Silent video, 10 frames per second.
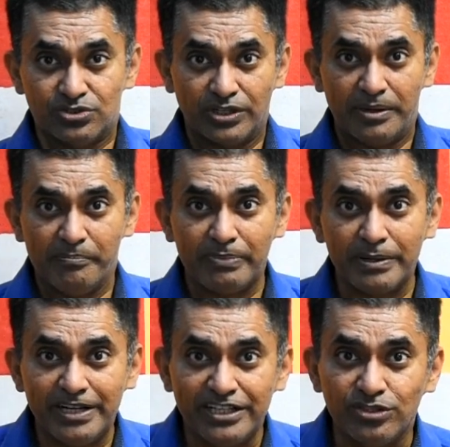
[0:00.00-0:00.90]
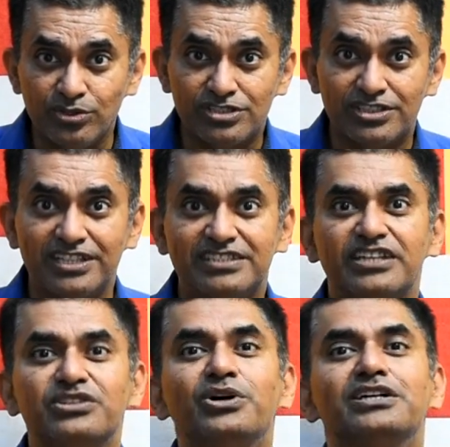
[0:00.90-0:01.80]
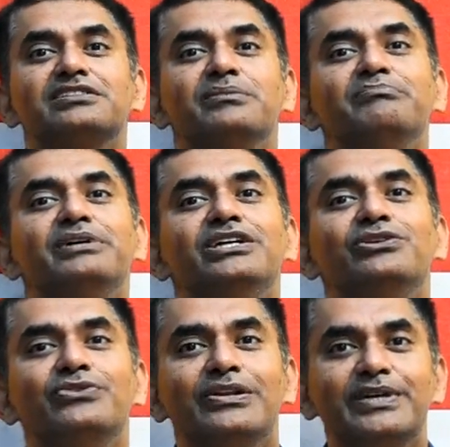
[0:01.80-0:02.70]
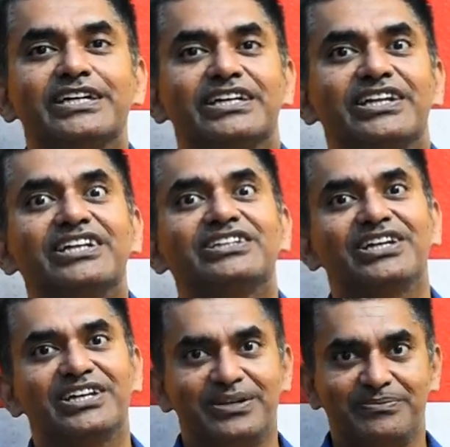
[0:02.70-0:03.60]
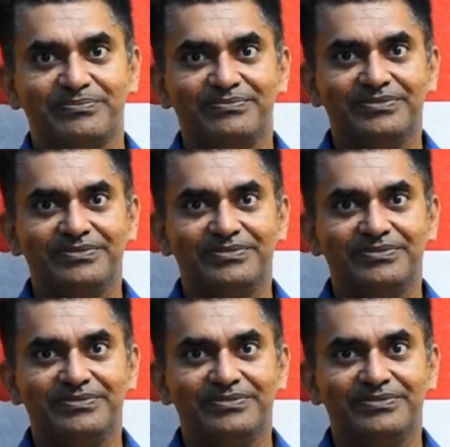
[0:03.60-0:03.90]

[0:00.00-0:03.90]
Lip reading: to implement those things and you are somebody who will be correcting him.